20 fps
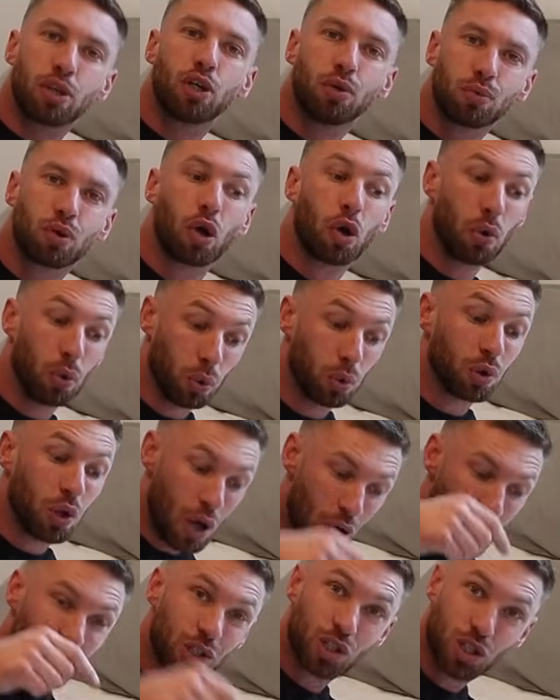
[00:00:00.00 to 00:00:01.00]
you cool,
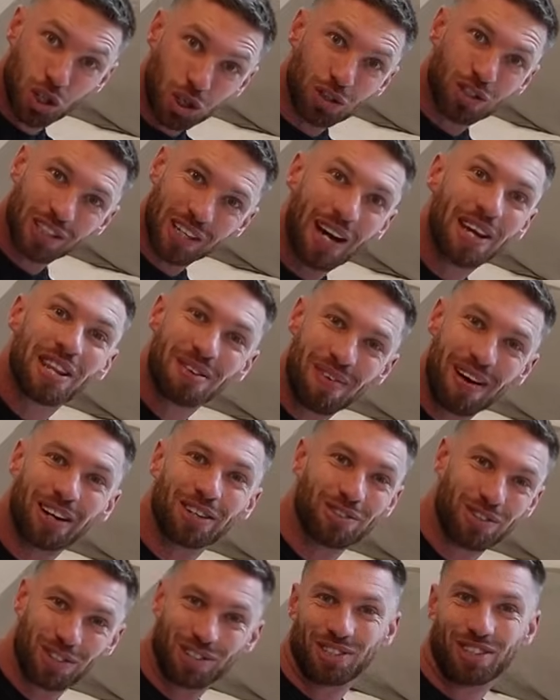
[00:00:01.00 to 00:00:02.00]
just like the
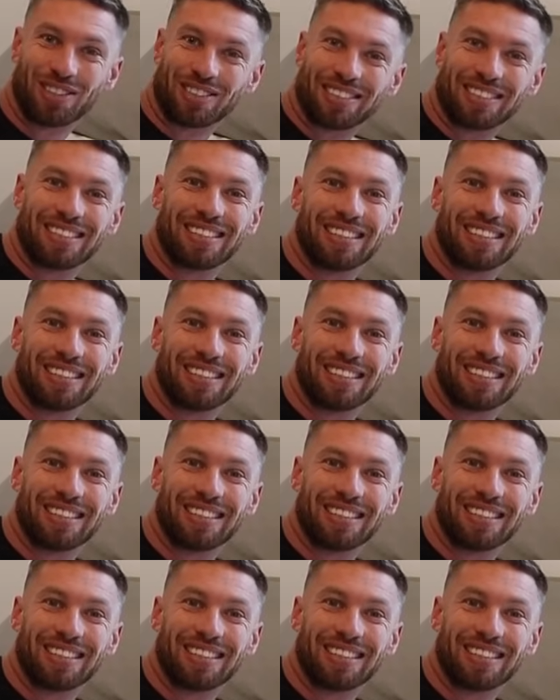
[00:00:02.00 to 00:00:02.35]
mattress does.